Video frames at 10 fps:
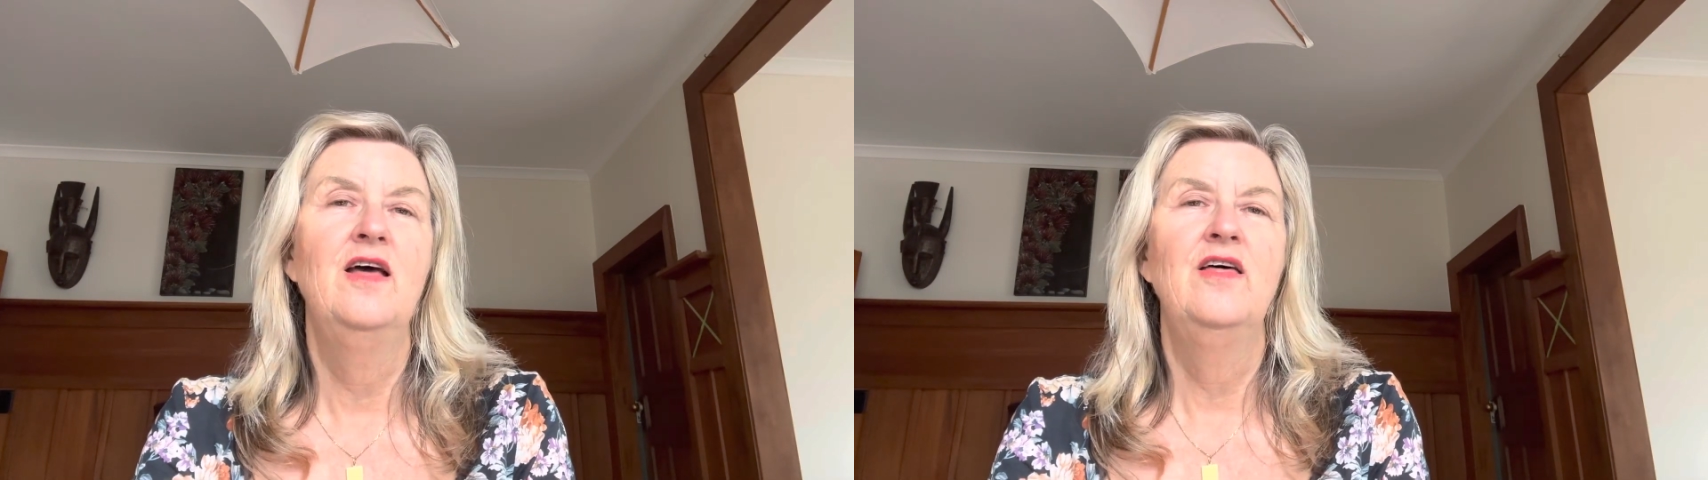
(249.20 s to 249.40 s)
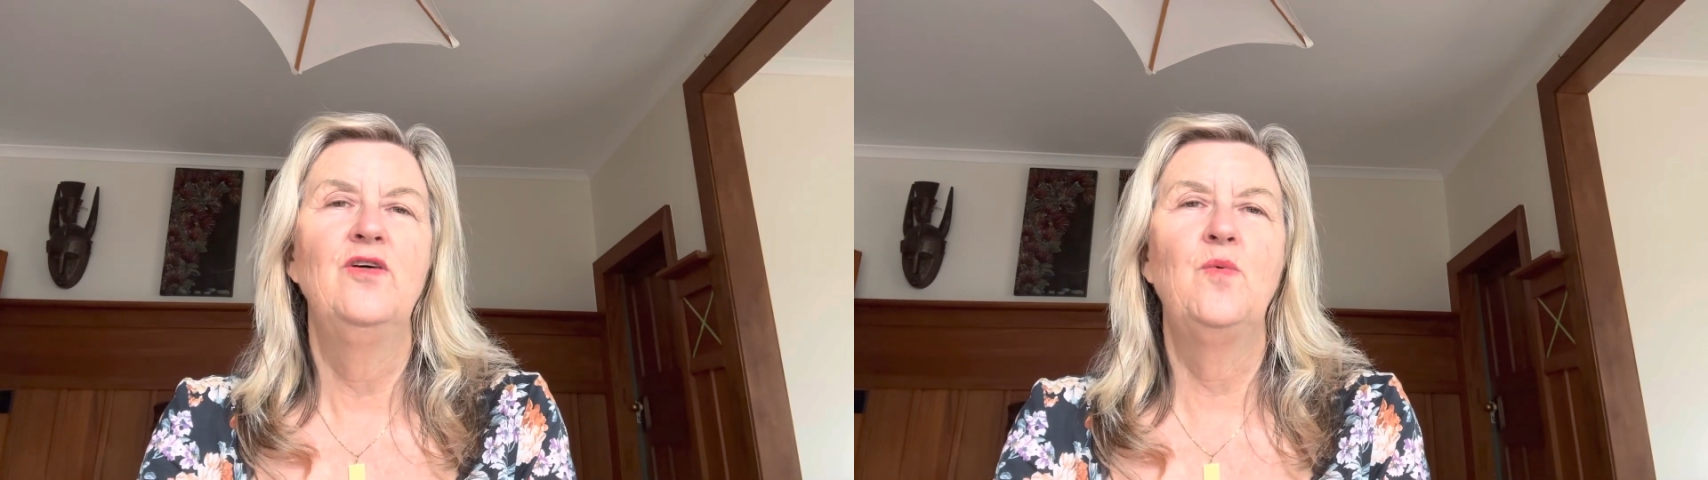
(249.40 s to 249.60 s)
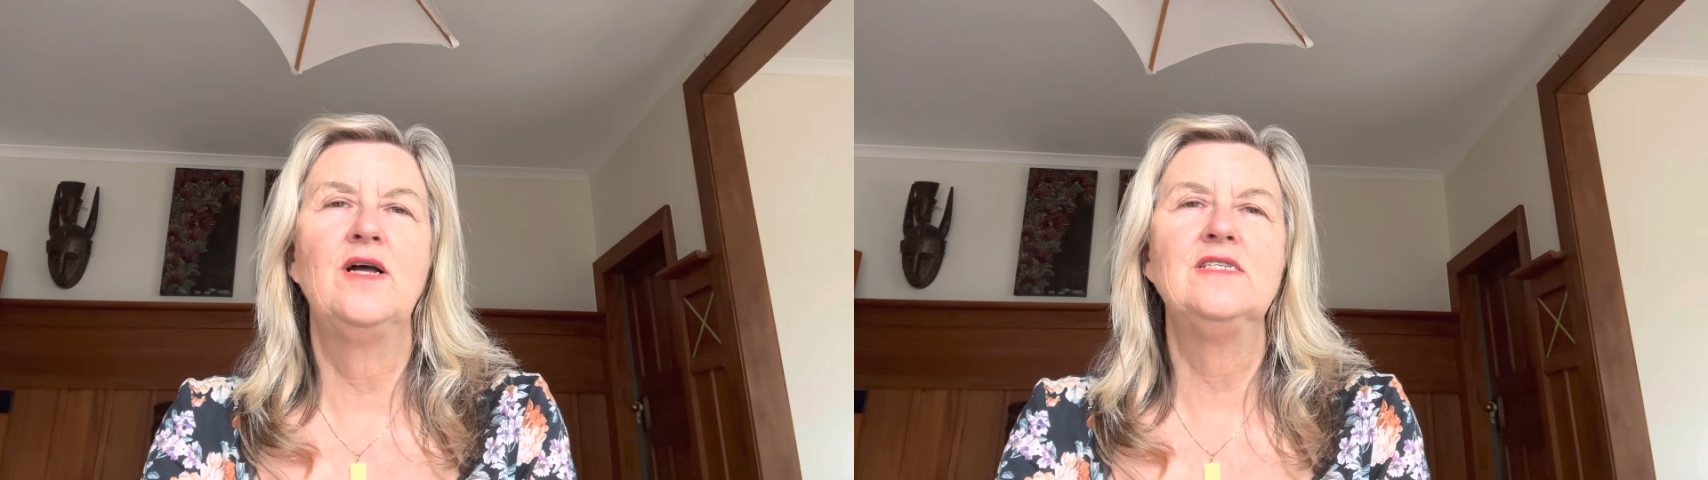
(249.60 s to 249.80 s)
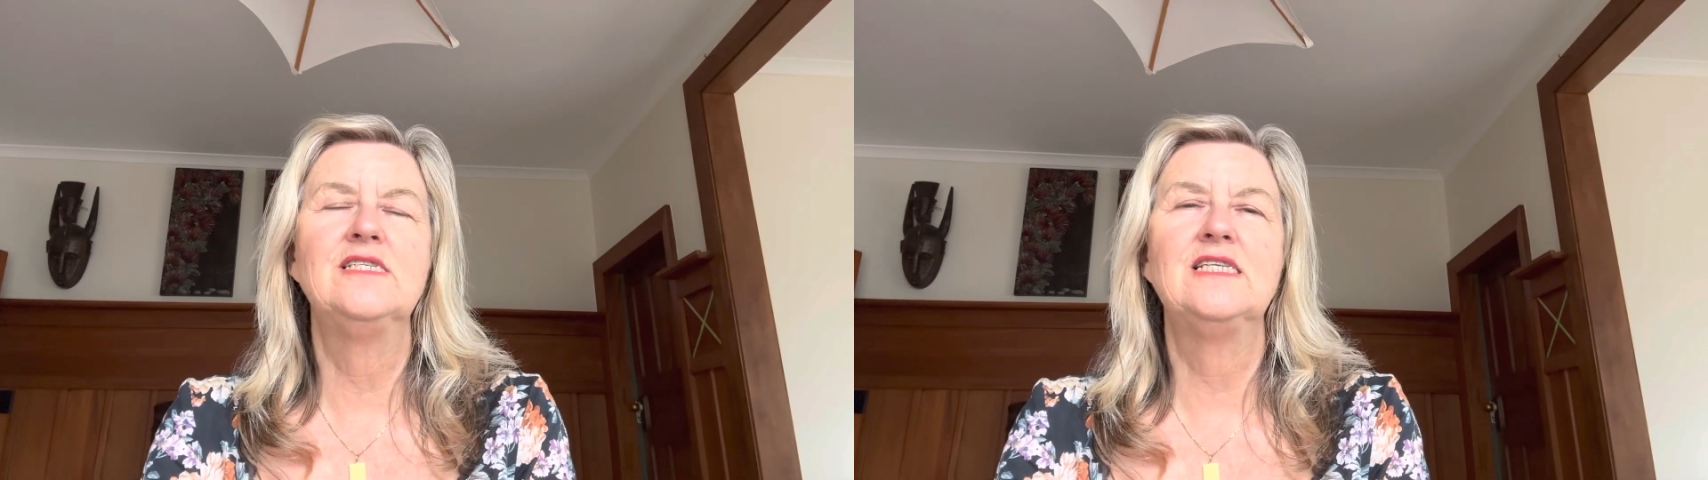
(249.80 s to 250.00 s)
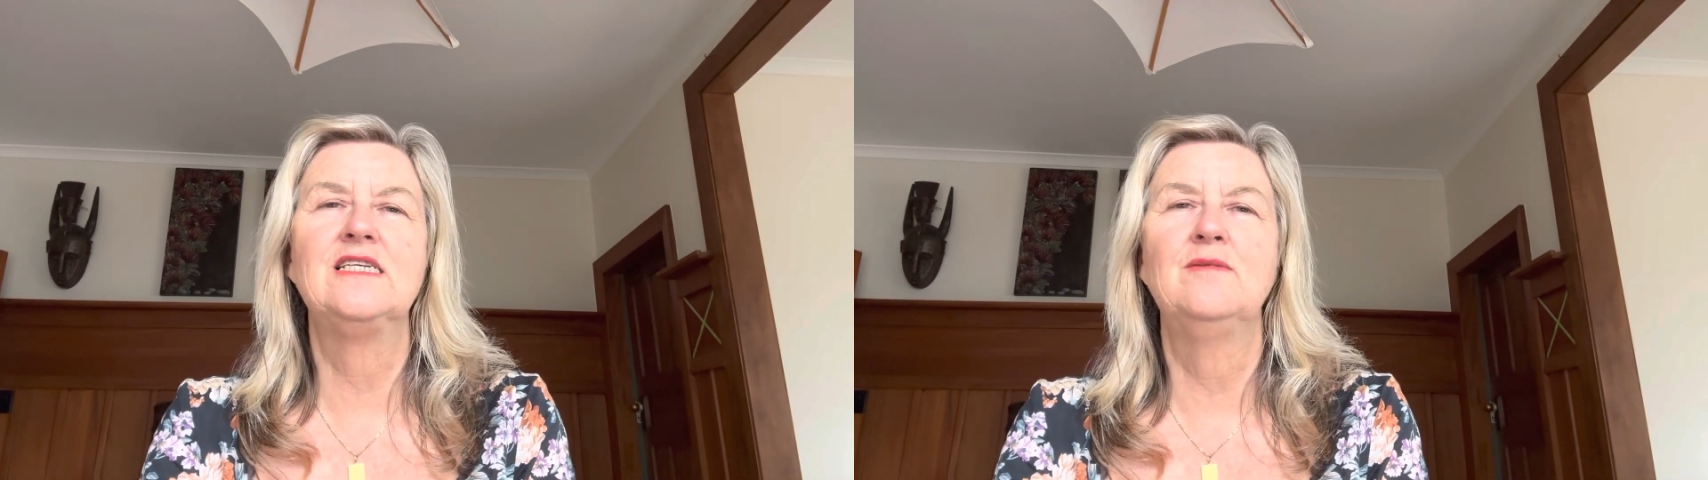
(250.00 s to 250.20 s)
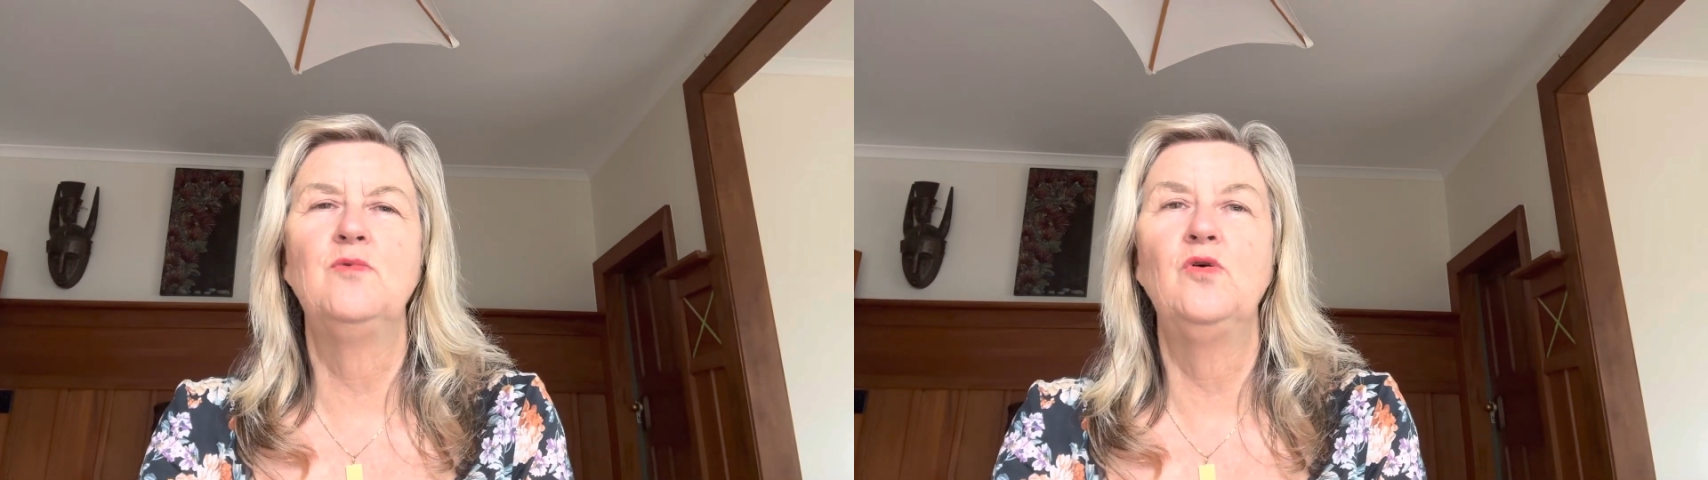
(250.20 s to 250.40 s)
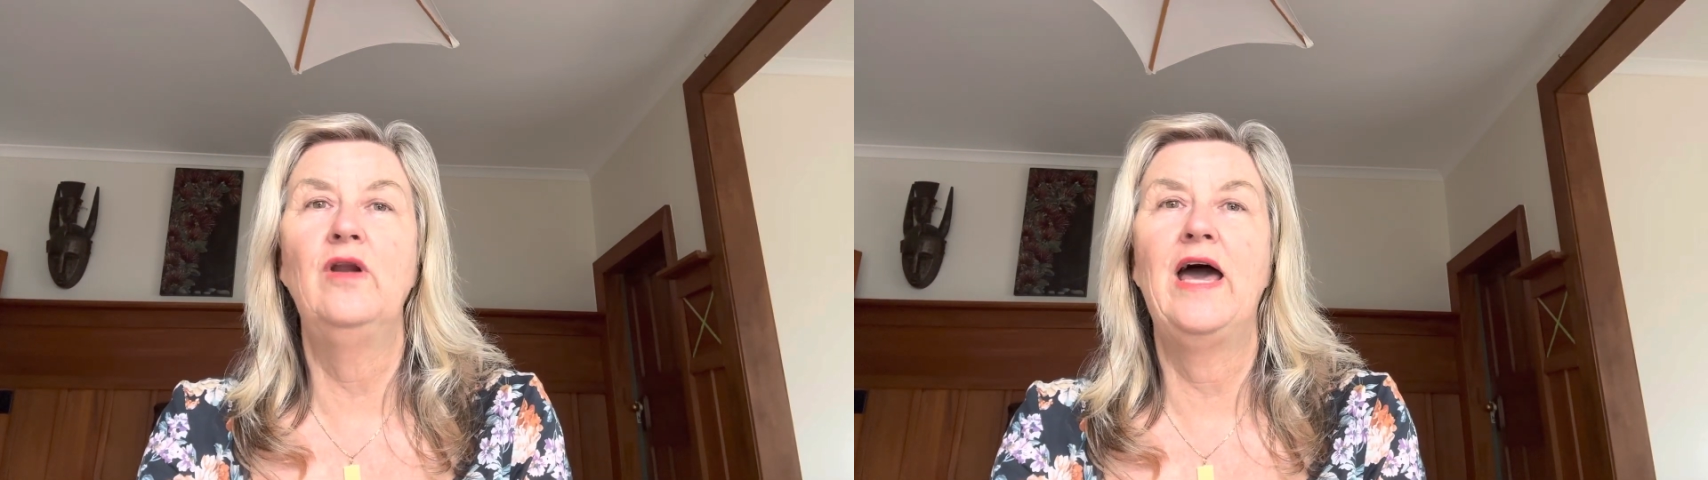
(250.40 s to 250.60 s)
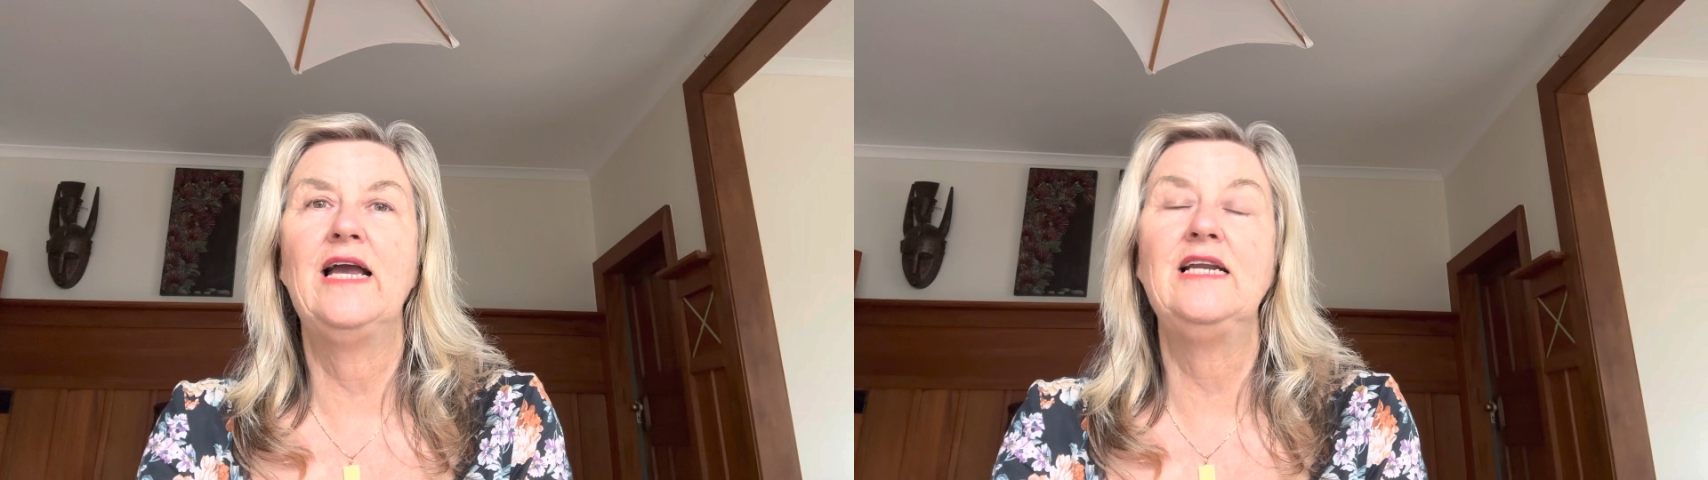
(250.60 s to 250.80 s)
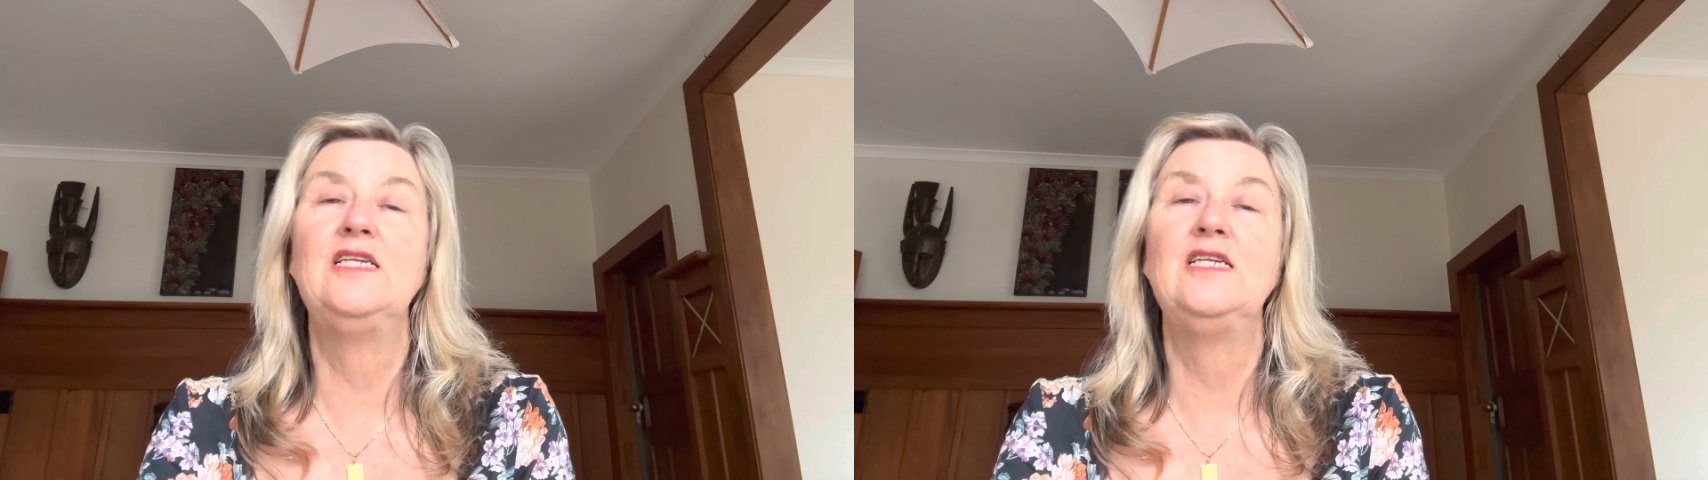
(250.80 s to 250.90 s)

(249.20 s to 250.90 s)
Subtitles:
the ones that are more likely